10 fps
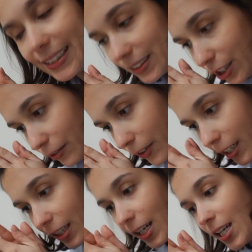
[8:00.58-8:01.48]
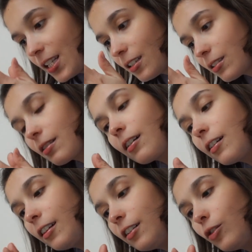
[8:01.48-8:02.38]
deserve it
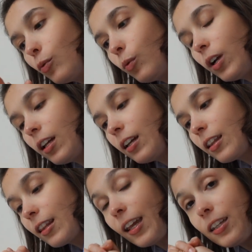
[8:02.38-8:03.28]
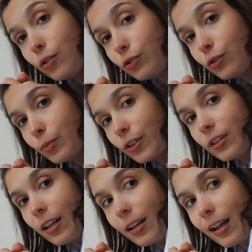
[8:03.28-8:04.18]
starting with a YouTuber
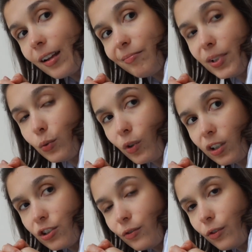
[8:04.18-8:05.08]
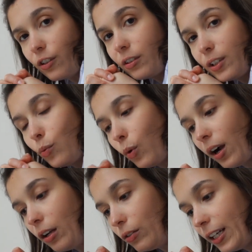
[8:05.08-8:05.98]
that I have been watching for a little
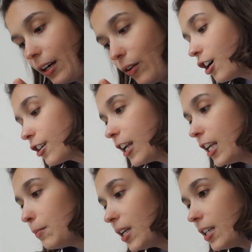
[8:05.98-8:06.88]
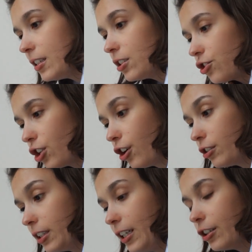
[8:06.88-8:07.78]
while now. Her name is
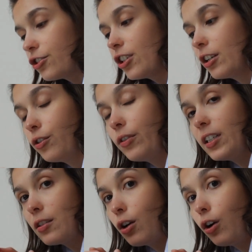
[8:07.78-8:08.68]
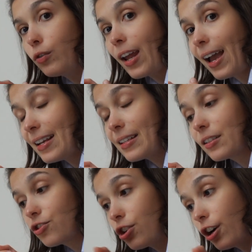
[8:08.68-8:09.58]
Charlie. Her channel is called
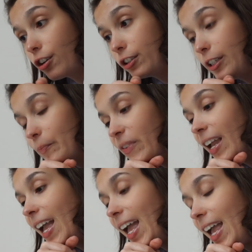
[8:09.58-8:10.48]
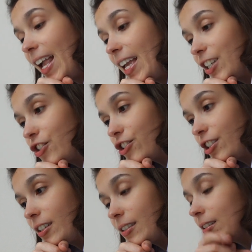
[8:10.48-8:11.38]
Ask Charlie. And
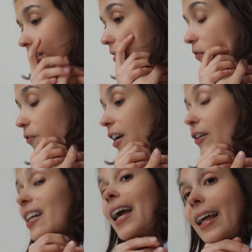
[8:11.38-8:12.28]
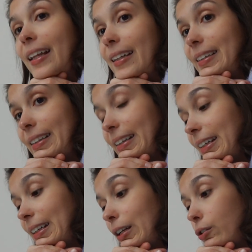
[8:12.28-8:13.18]
she is this very elegant
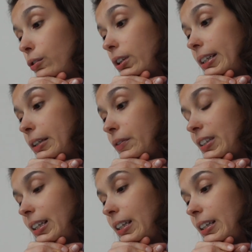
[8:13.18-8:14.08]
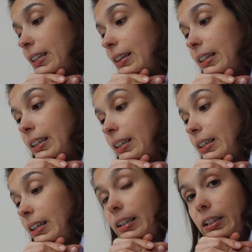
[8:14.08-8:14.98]
lady who lives in the
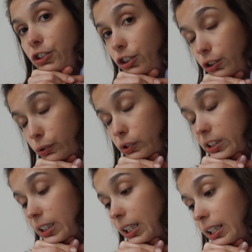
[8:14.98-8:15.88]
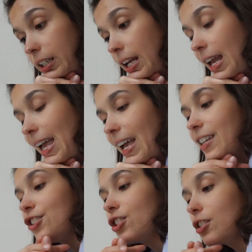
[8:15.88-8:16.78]
English countryside.
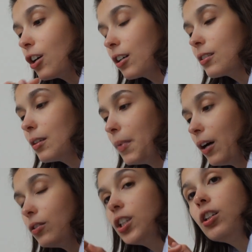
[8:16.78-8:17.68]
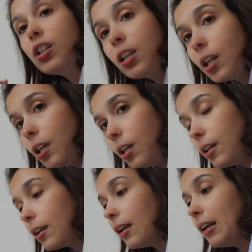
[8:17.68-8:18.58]
And she talks about
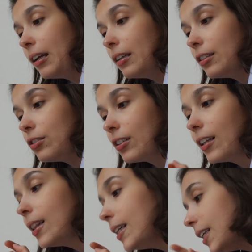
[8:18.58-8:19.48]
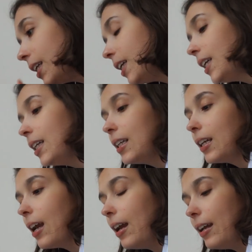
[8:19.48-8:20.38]
cooking and
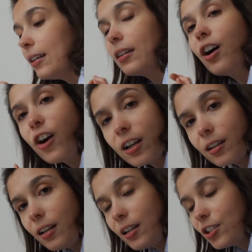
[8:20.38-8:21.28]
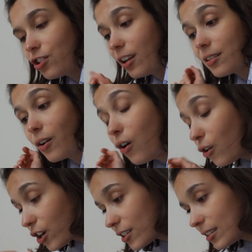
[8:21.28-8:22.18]
cleaning and gardening. She has
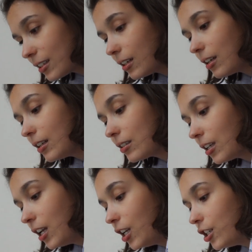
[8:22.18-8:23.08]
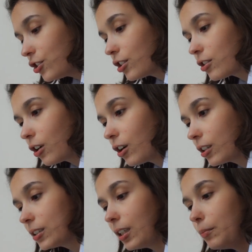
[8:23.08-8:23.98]
horses. She
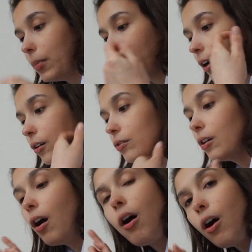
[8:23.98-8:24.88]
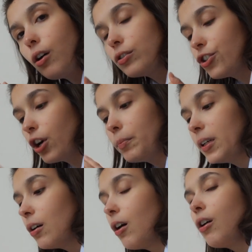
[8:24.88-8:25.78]
talks about halls,
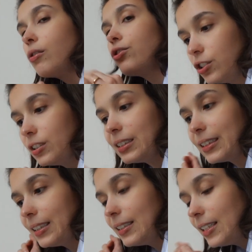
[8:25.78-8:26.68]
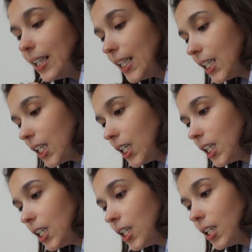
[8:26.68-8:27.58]
shopping halls. She does
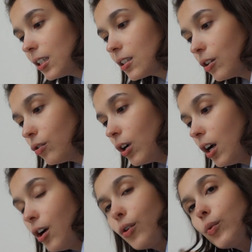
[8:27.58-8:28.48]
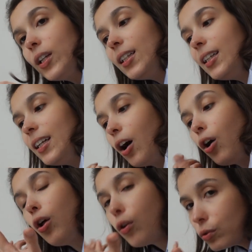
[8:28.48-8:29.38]
antiquing. So really
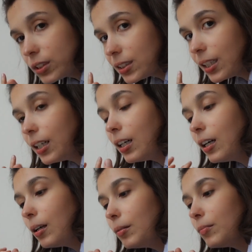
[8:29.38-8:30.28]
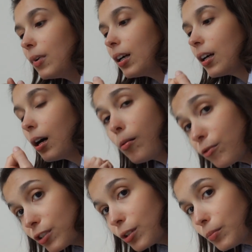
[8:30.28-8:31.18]
wholesome,
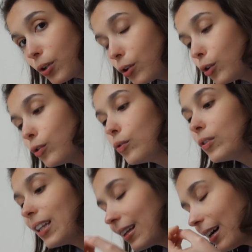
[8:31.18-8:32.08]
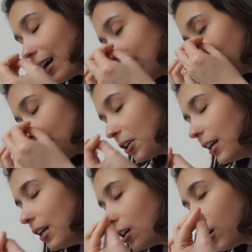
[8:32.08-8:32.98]
comfortable, that kind of
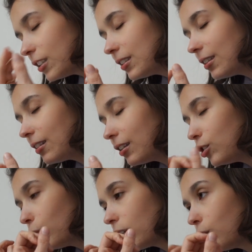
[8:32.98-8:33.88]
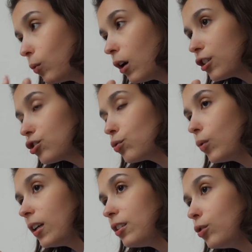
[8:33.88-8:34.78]
content that you want to watch
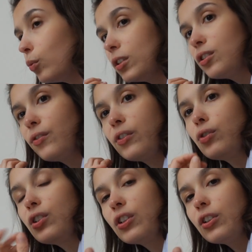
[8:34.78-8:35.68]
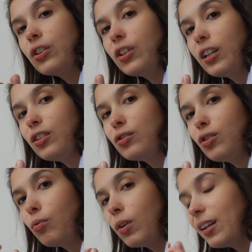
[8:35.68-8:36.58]
when you want to feel good and you
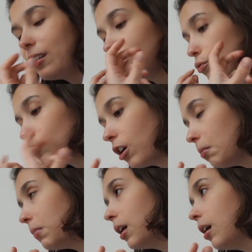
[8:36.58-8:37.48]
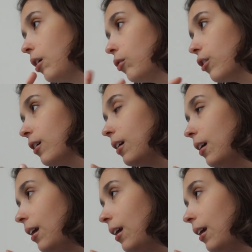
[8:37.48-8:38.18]
don't want any drama or